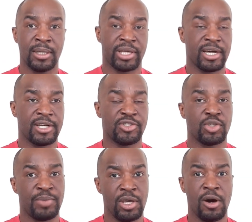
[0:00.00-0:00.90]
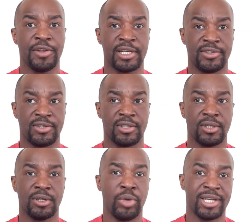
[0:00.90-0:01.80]
Because to be honest,
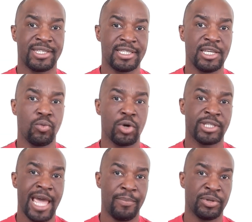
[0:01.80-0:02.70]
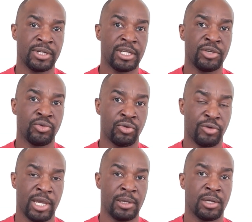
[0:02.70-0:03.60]
we are seeing what's happening in
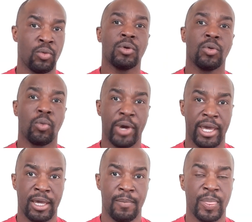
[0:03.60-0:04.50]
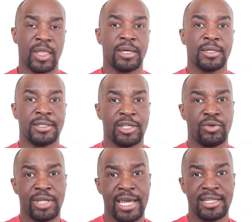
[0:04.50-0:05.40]
Ukraine, where the
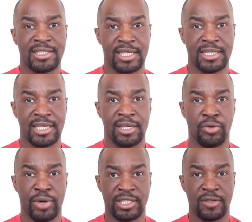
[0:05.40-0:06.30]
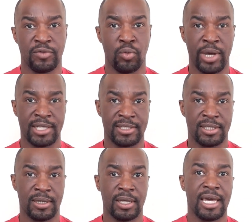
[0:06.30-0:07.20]
United States and the rest of the
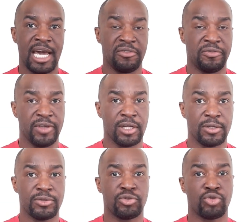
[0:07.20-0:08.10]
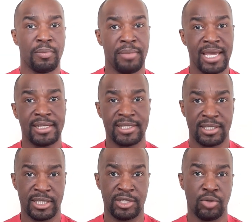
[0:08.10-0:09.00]
West have failed
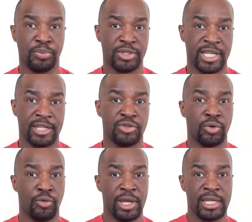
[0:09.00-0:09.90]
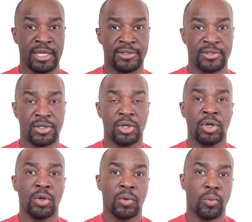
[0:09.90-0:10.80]
tremendously to protect Ukrainians.
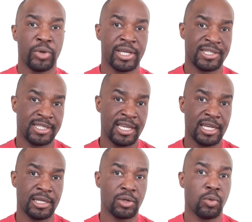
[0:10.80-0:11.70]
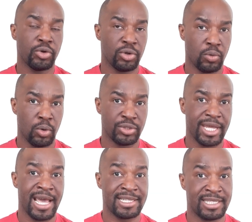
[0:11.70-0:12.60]
We are seeing, quote unquote,
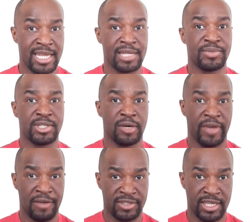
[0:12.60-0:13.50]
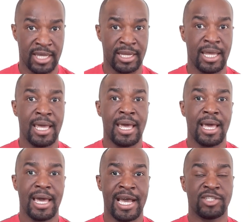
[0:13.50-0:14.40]
as they themselves have said,
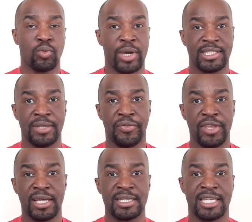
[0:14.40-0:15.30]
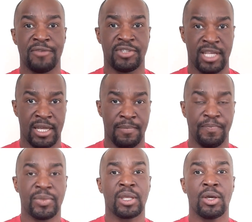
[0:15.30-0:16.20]
as Western thinkers have said,
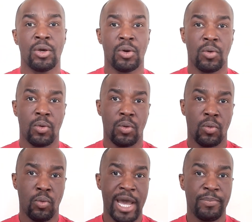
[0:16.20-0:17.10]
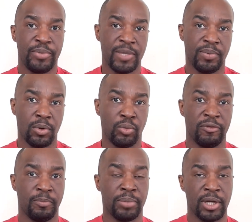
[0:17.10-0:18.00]
white people
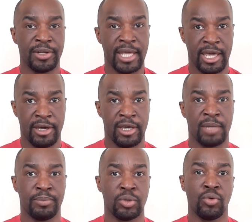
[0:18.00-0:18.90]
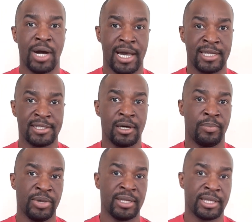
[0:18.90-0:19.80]
with blonde hair and blue eyes are
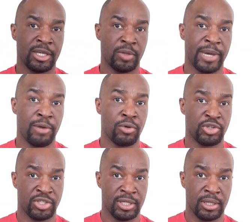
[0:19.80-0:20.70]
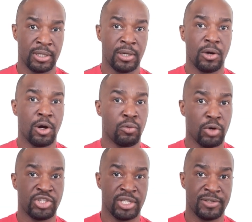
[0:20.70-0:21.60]
being killed by Russia or
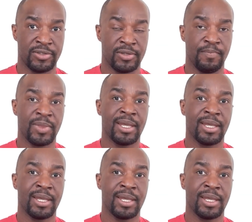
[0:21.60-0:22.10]
Russians.